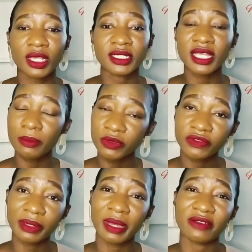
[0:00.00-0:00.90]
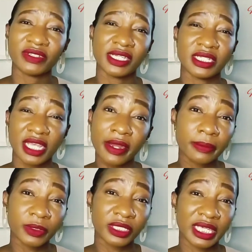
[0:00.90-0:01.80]
some of them have done
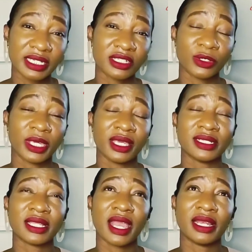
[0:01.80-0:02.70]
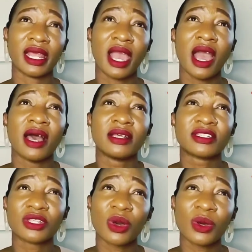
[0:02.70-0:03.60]
terrible things to kids and
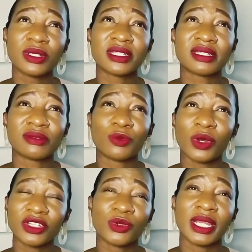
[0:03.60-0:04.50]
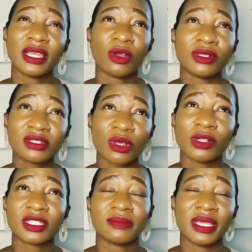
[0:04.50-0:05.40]
so what really
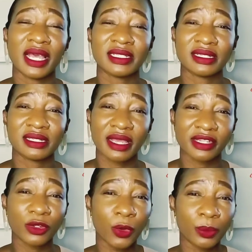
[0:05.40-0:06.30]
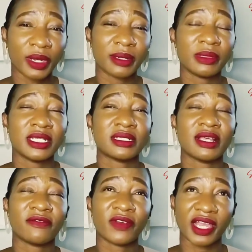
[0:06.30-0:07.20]
consoles me as a stay-at-home mom is
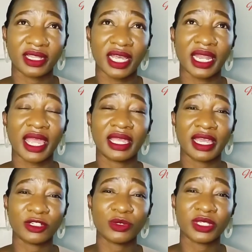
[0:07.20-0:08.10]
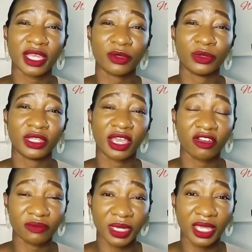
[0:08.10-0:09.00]
the fact that I get to take good care
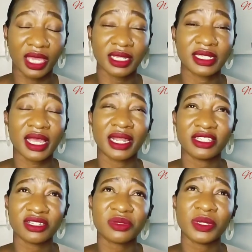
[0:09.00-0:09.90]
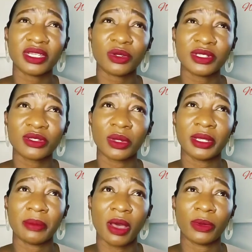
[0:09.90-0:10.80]
of my kids and I just want to console a
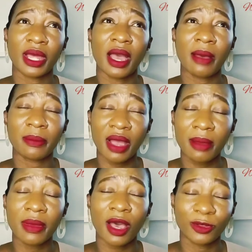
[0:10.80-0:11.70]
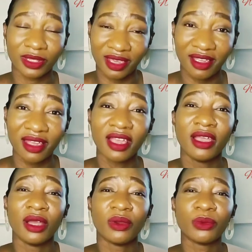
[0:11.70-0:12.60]
mom, a mom out there
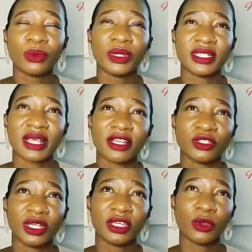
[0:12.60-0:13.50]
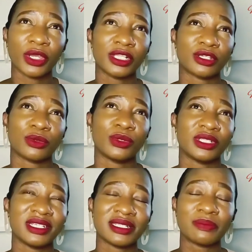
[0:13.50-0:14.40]
who is actually going through
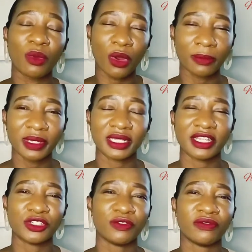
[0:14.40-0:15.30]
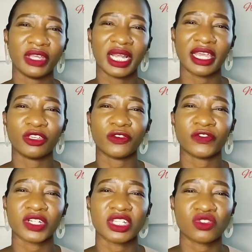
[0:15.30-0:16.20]
this moment that you feel like you're
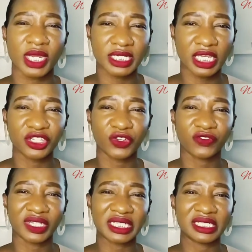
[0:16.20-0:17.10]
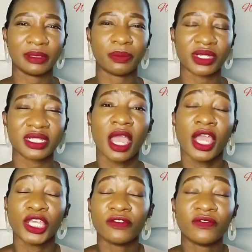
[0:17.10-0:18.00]
frustrated you're feeling depressed
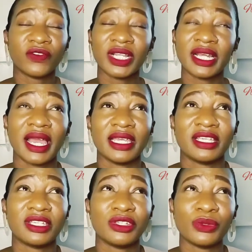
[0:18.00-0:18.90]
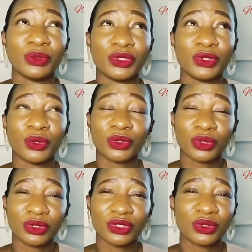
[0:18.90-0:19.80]
you feel like you you're
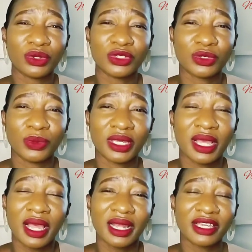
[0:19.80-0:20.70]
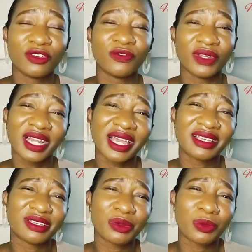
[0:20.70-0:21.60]
you're not doing like you feel
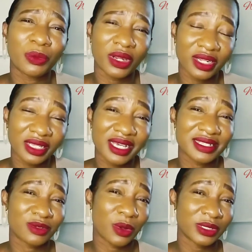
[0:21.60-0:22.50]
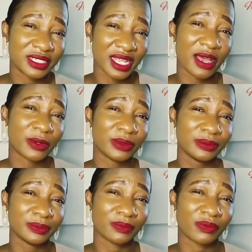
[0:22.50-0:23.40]
like your worth has gone down
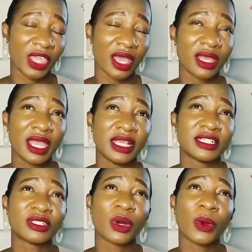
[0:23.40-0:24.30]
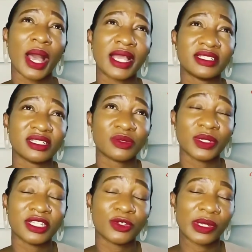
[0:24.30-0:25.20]
yeah so i just
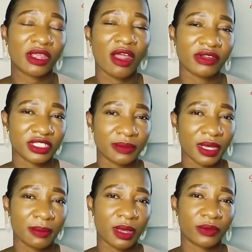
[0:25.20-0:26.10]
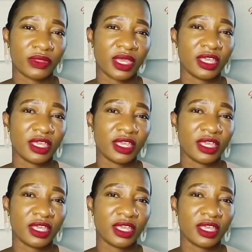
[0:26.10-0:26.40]
wanted to encourage a mom out there